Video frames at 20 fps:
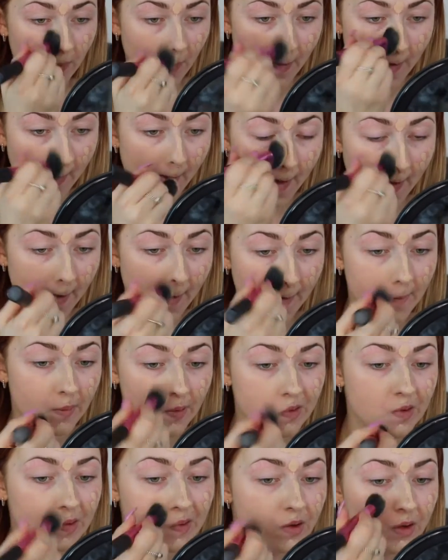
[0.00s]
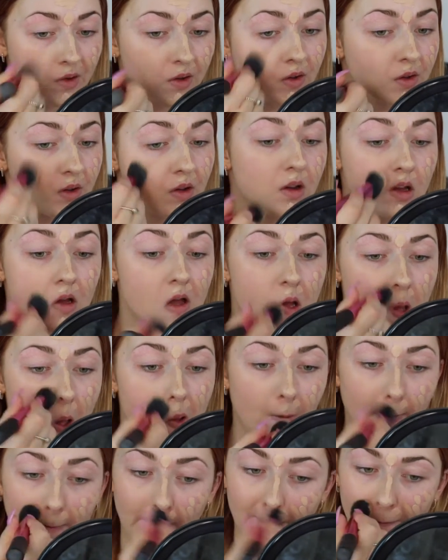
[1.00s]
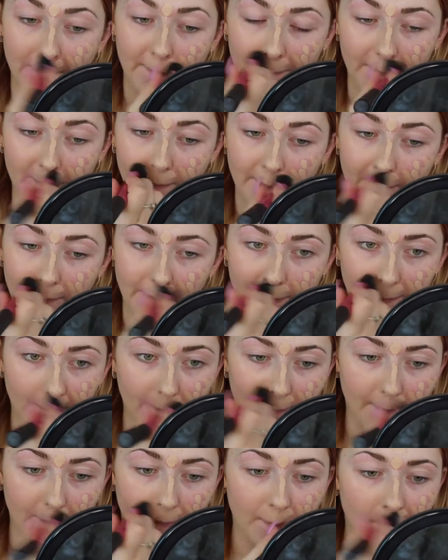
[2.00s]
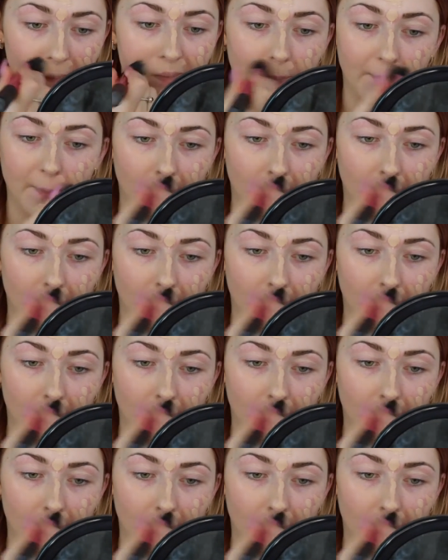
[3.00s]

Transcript: it's kind of like a demi matte finish.